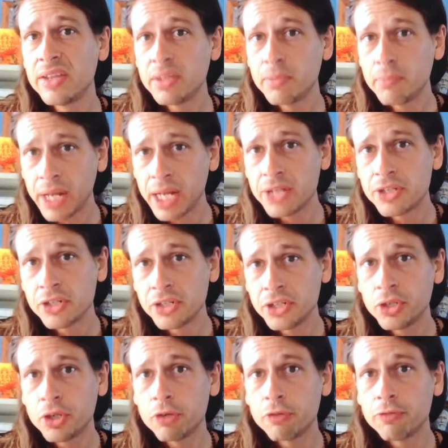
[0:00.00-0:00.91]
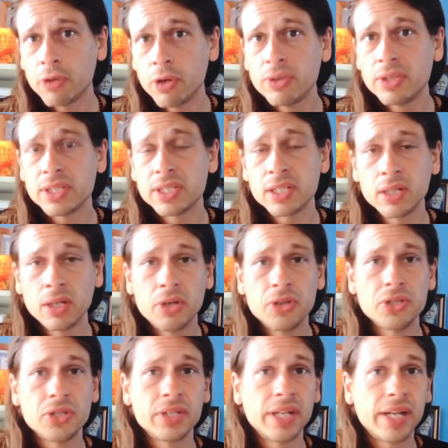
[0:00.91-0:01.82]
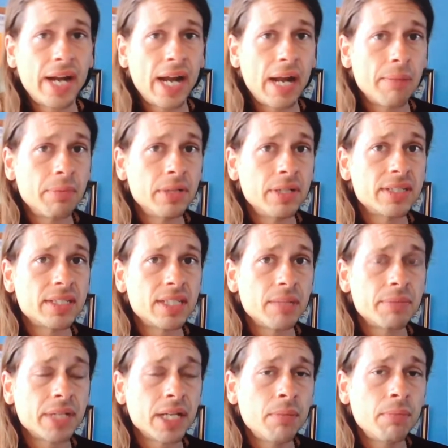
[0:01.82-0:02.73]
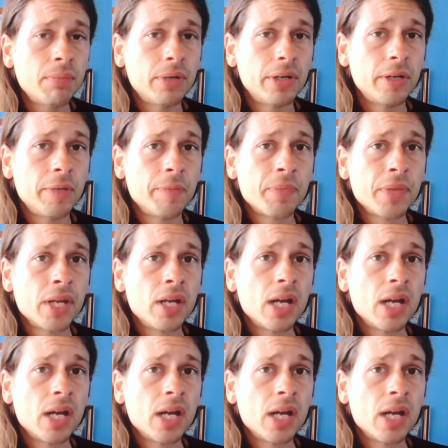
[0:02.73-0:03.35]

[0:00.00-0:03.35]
the major UFO disclosure that happened in September.